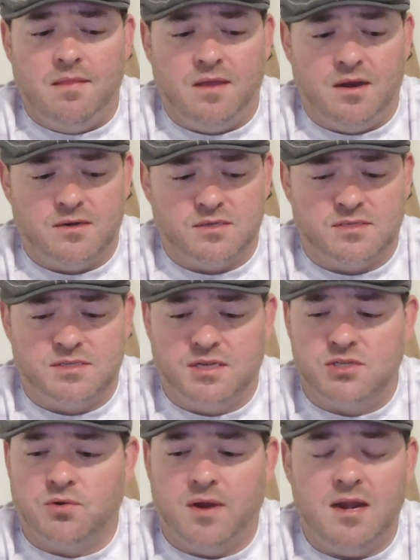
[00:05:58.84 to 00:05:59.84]
There's
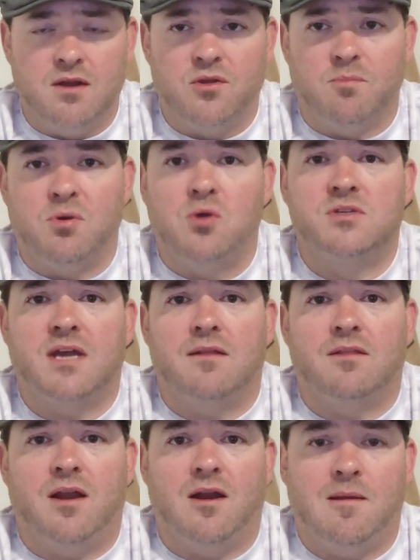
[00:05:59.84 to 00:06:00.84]
6 or 8 other boats
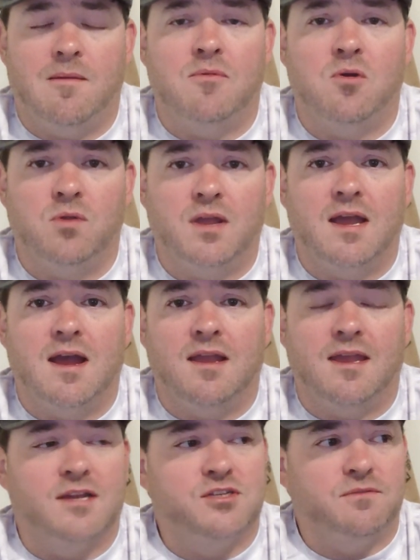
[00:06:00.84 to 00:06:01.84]
out there, and I'm the only guy
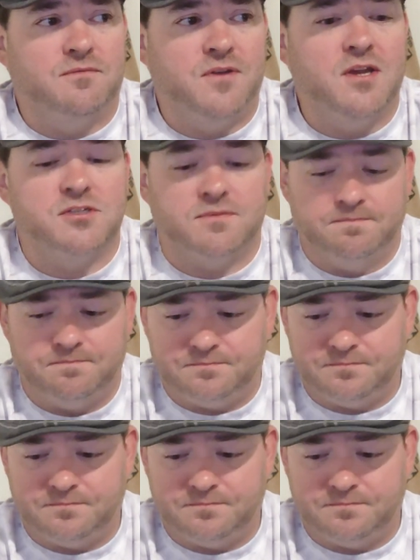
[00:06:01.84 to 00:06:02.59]
catching fish.